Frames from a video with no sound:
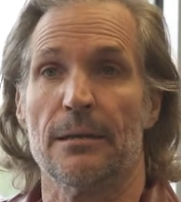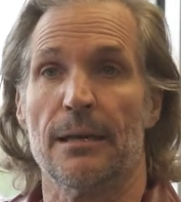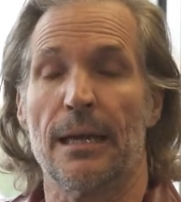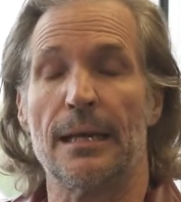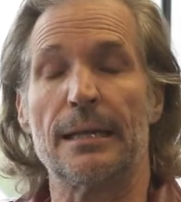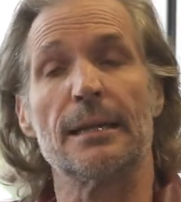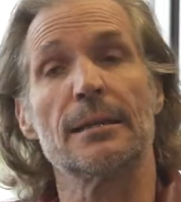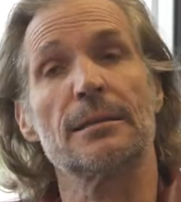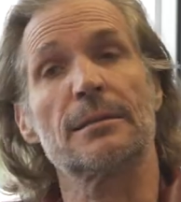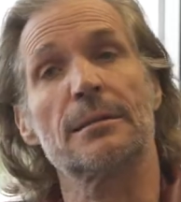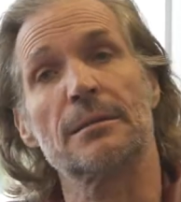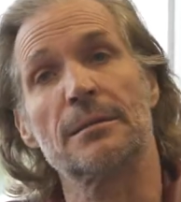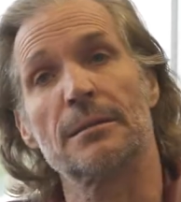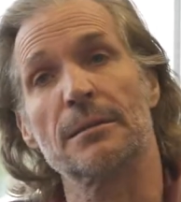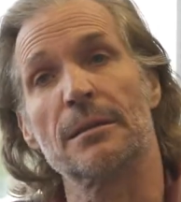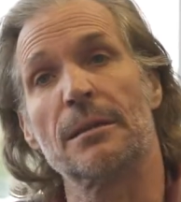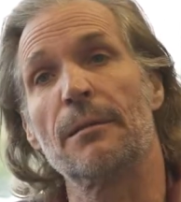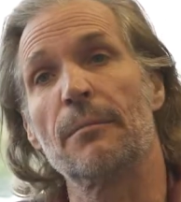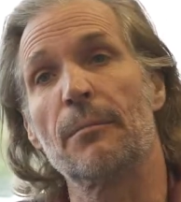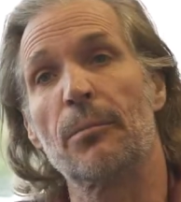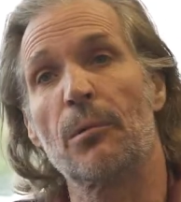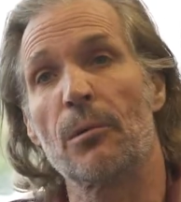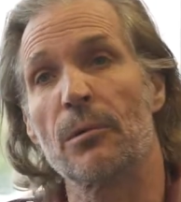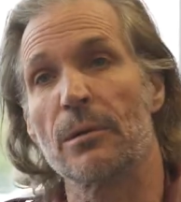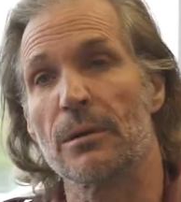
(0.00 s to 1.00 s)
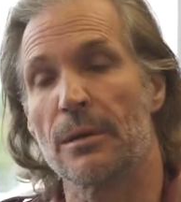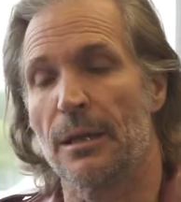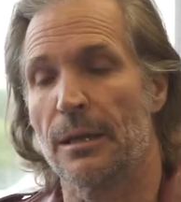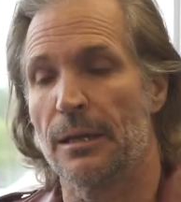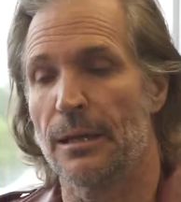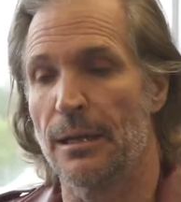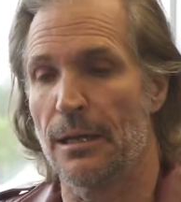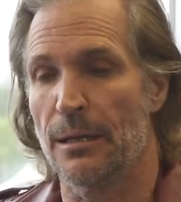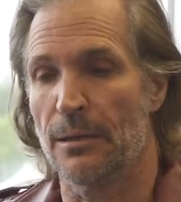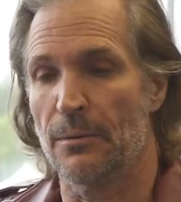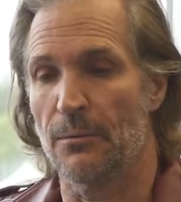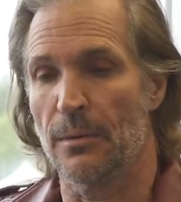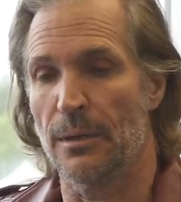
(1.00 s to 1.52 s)
and this is an important
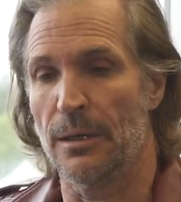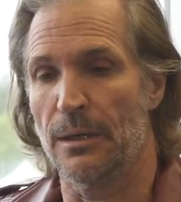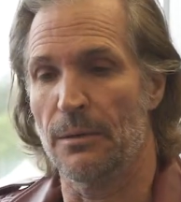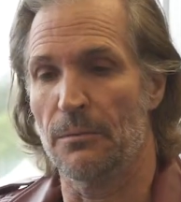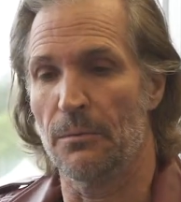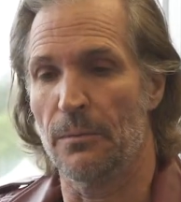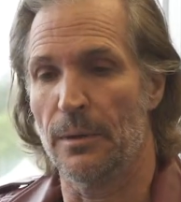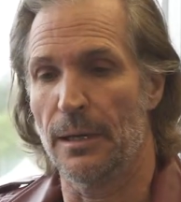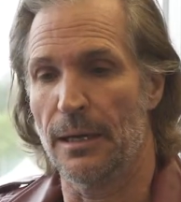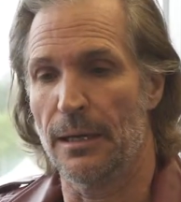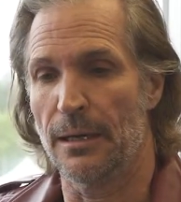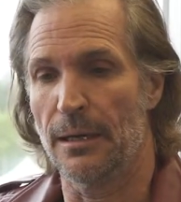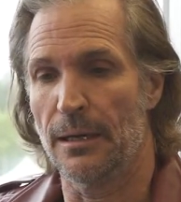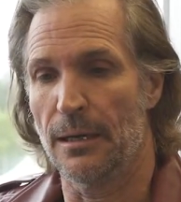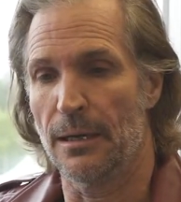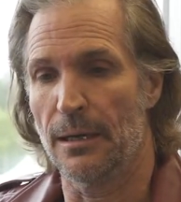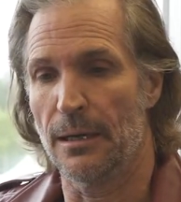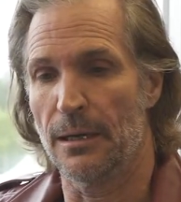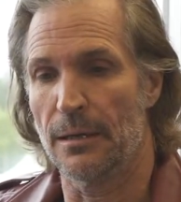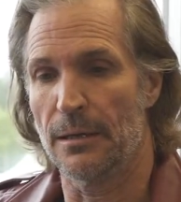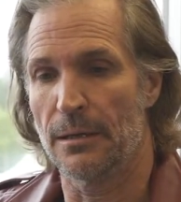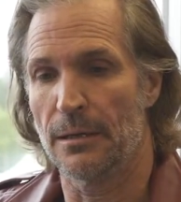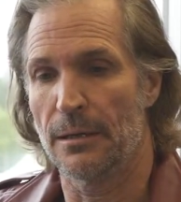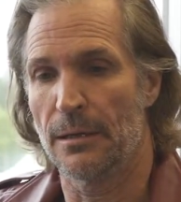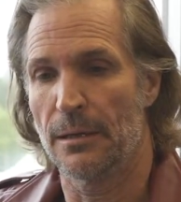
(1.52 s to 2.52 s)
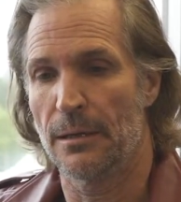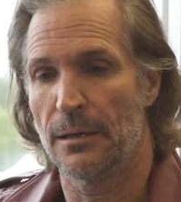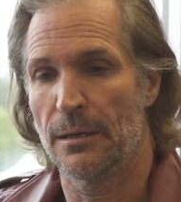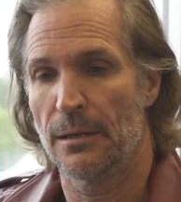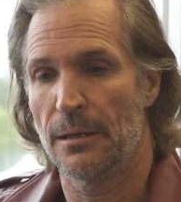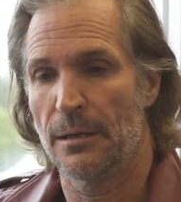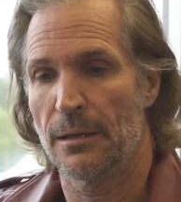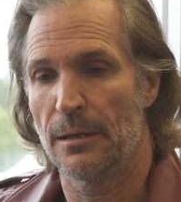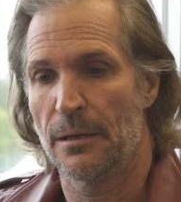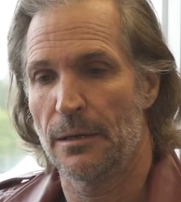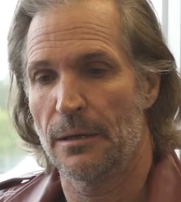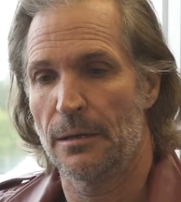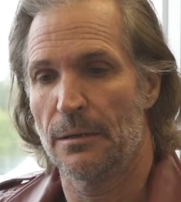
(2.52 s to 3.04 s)
thing,
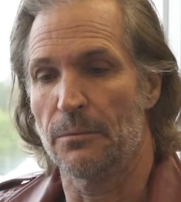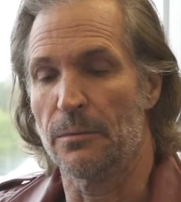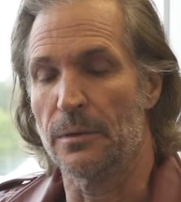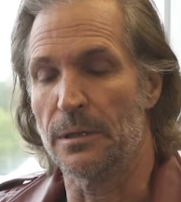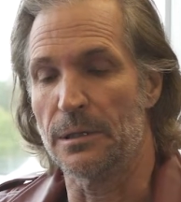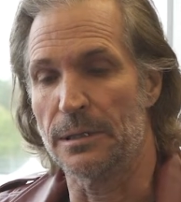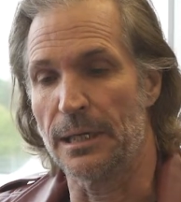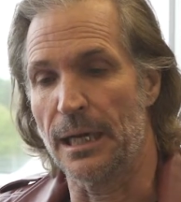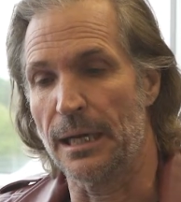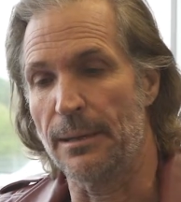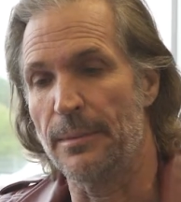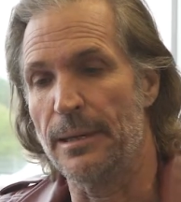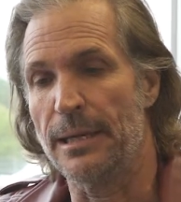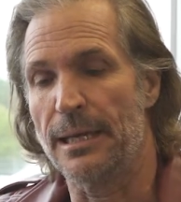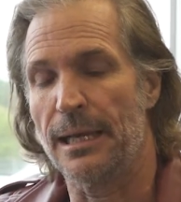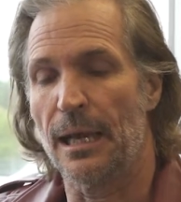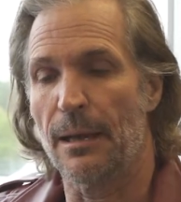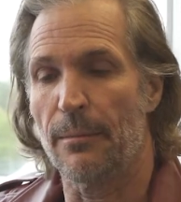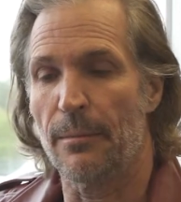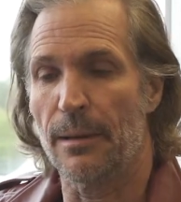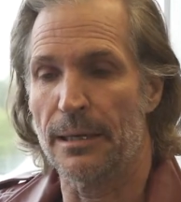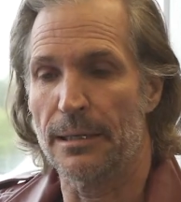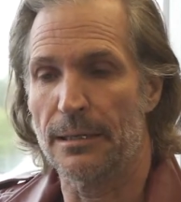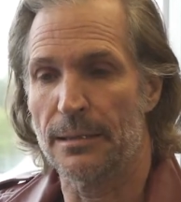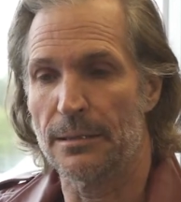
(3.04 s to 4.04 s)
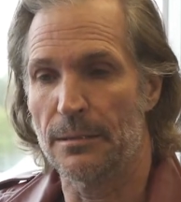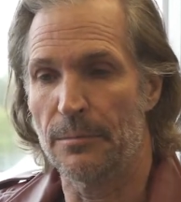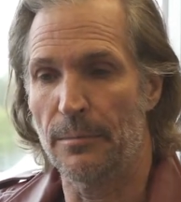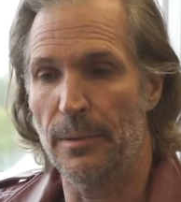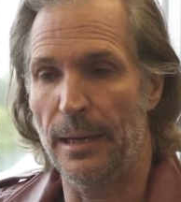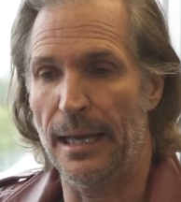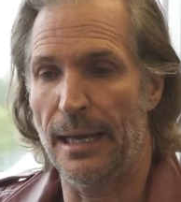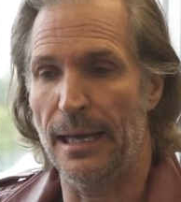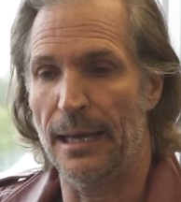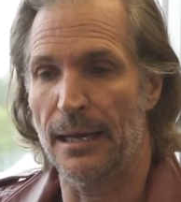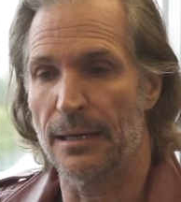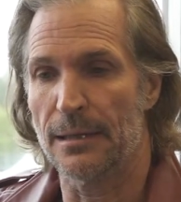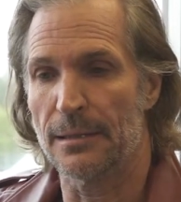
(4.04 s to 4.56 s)
when Jamie came into the
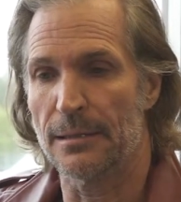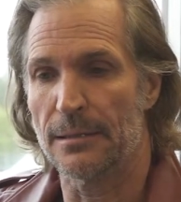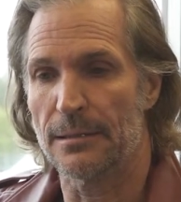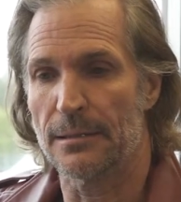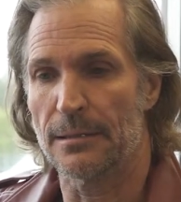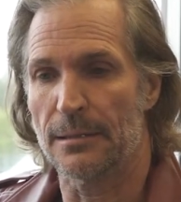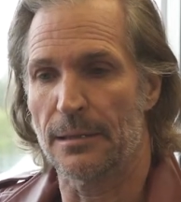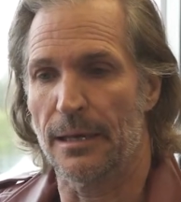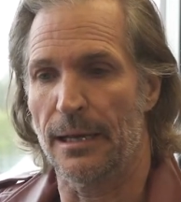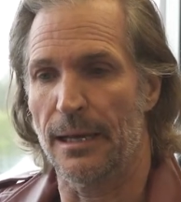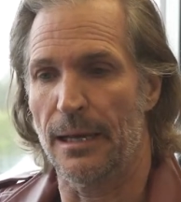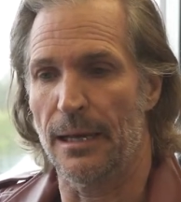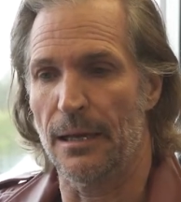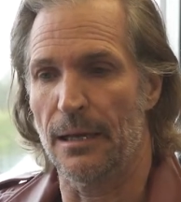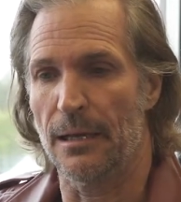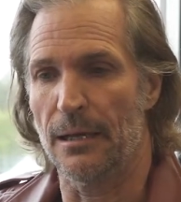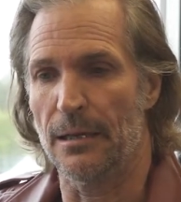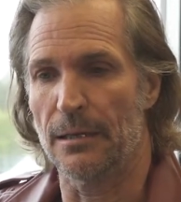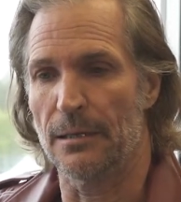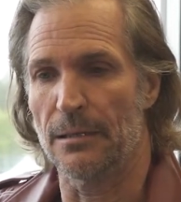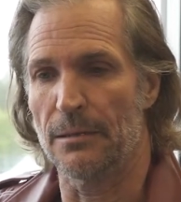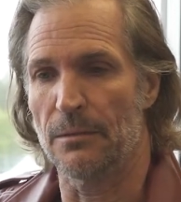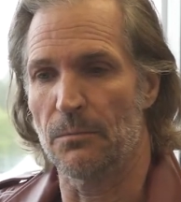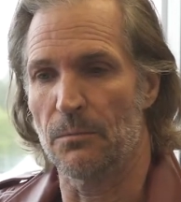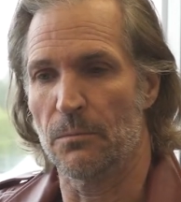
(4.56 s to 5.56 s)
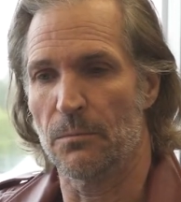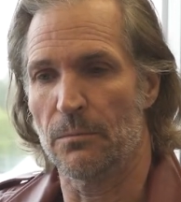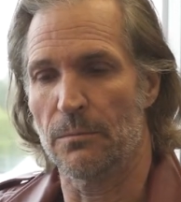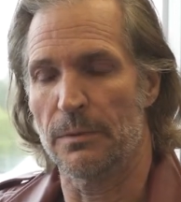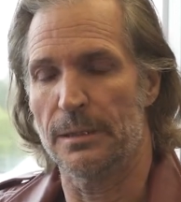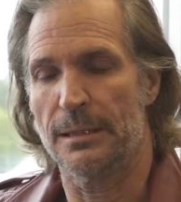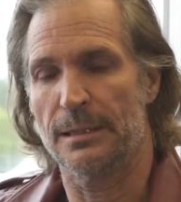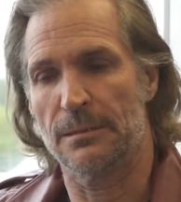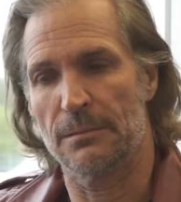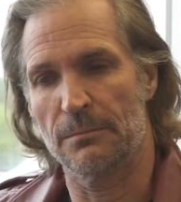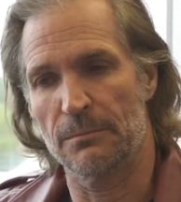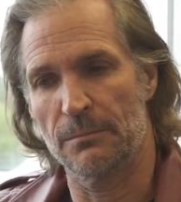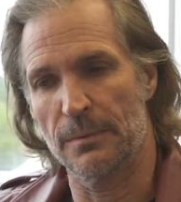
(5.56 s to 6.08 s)
band and
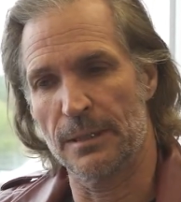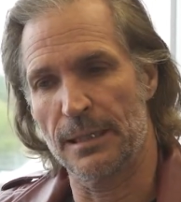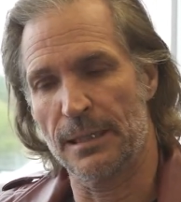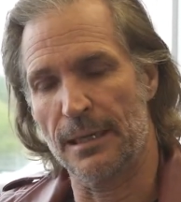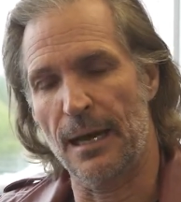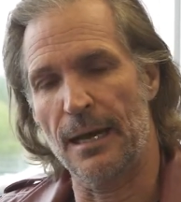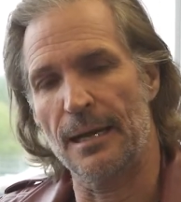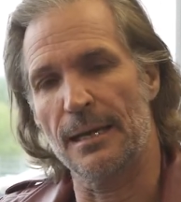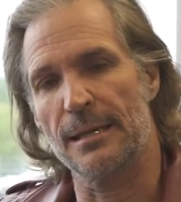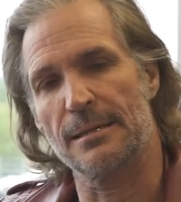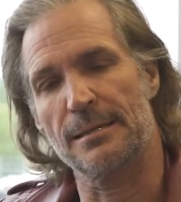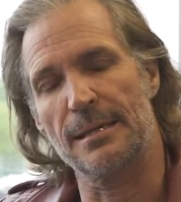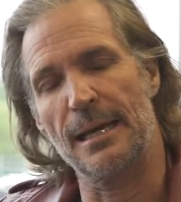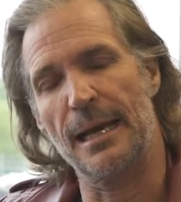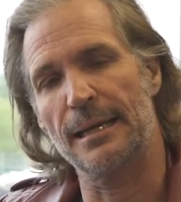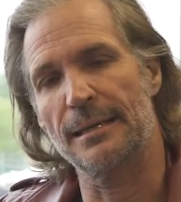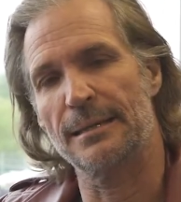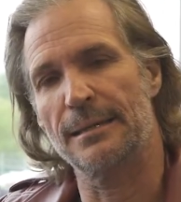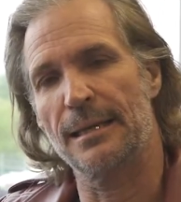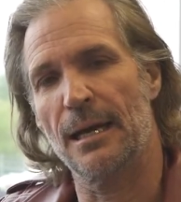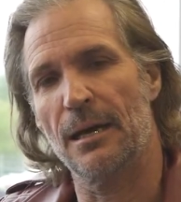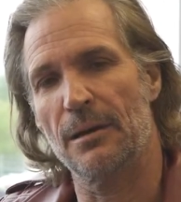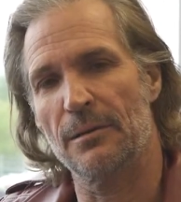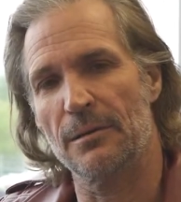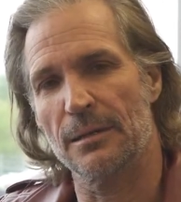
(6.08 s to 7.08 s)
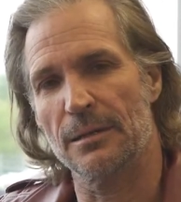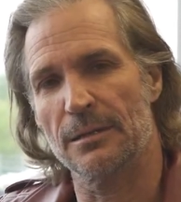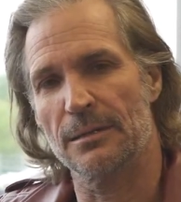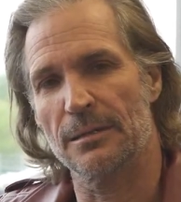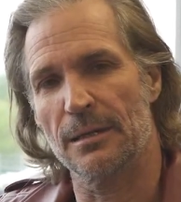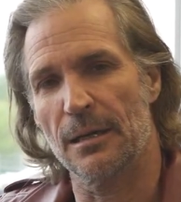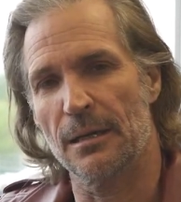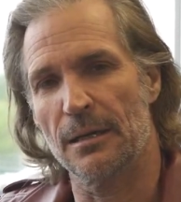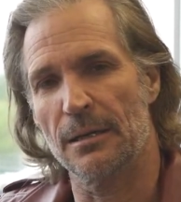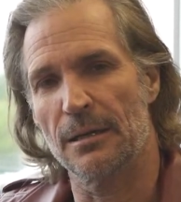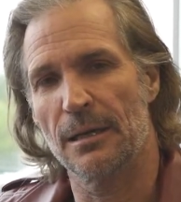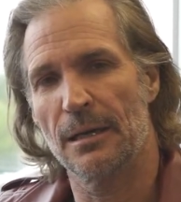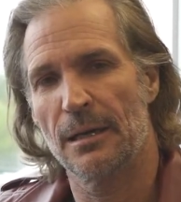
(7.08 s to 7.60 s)
we kind of sat down and
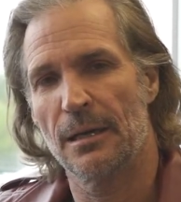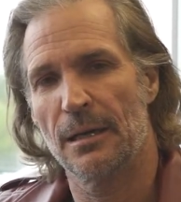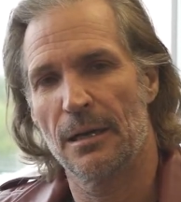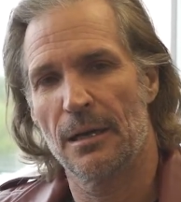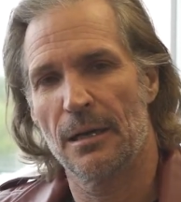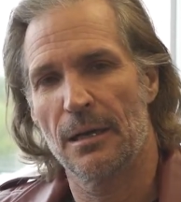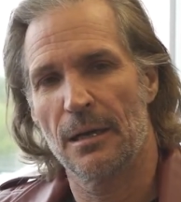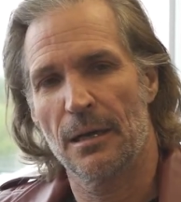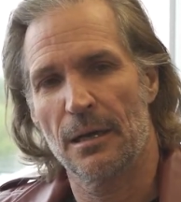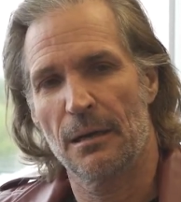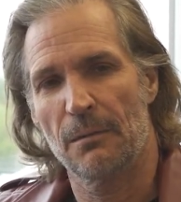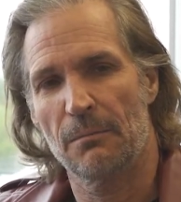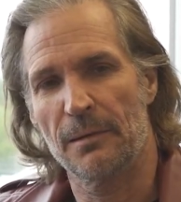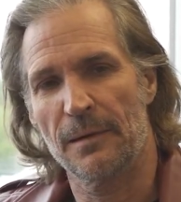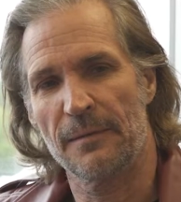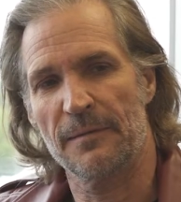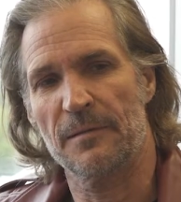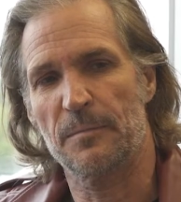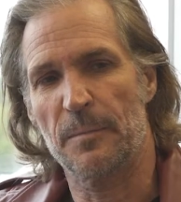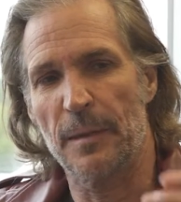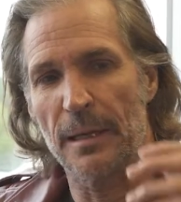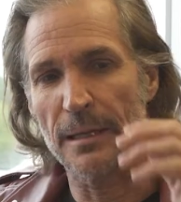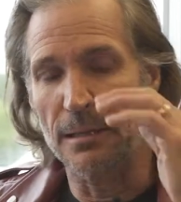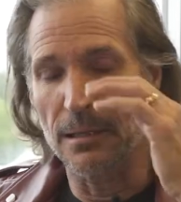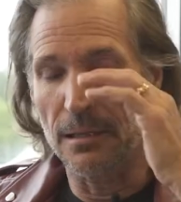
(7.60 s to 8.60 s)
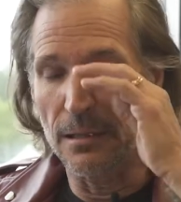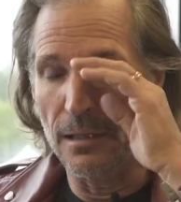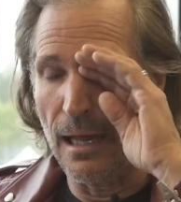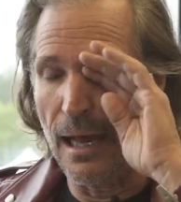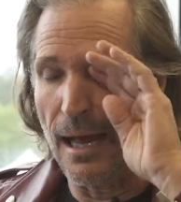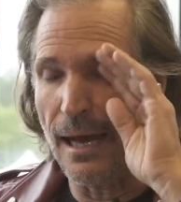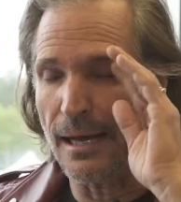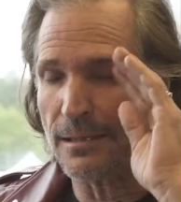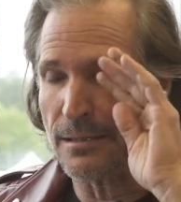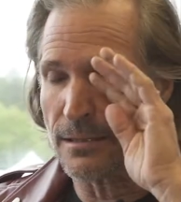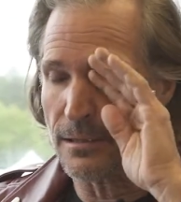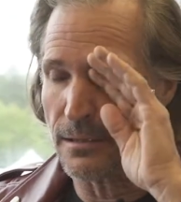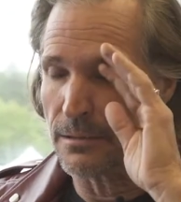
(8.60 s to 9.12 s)
said, we've spent the
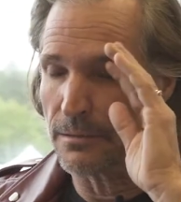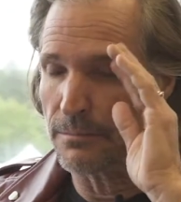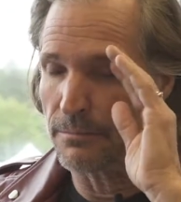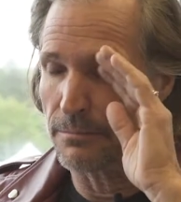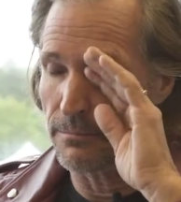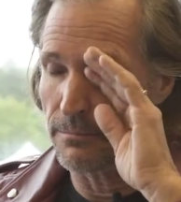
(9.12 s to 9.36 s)
last